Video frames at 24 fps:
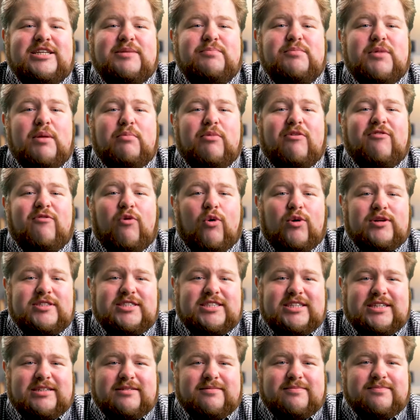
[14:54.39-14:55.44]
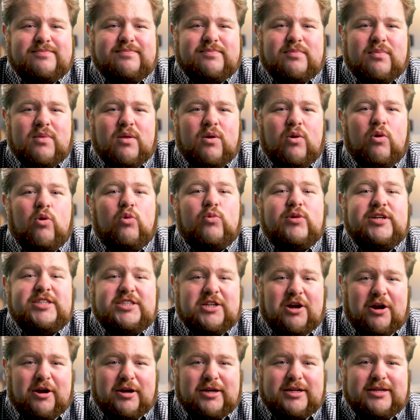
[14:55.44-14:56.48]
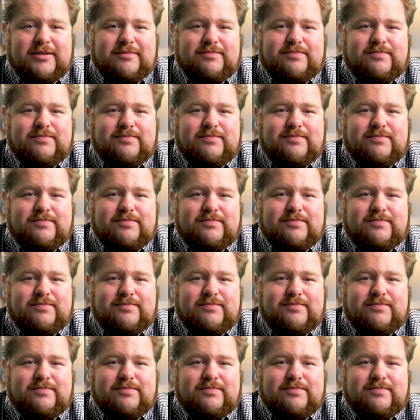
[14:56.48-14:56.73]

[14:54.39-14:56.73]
Tip number 14, retargeting.